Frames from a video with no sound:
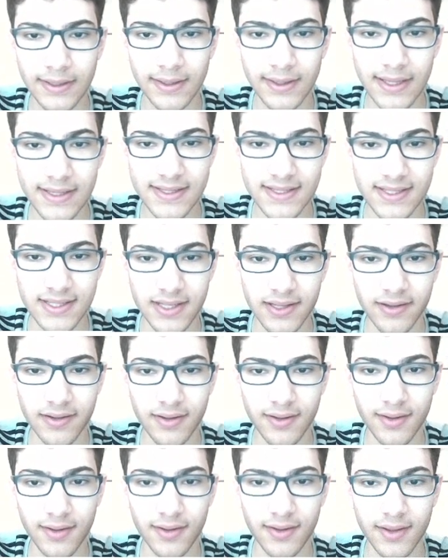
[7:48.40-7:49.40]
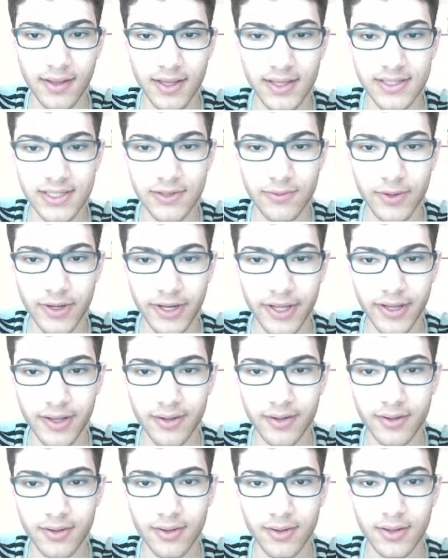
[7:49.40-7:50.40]
Let's see. Is it running?
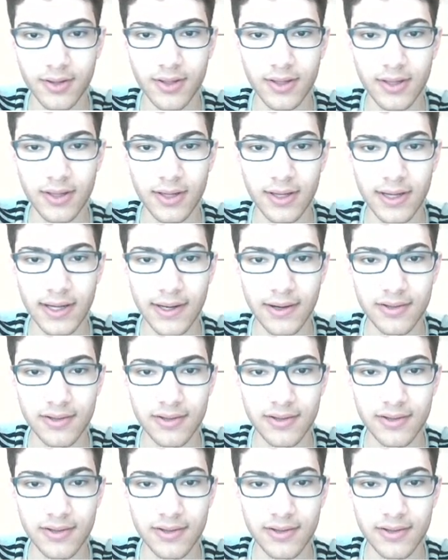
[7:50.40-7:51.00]
I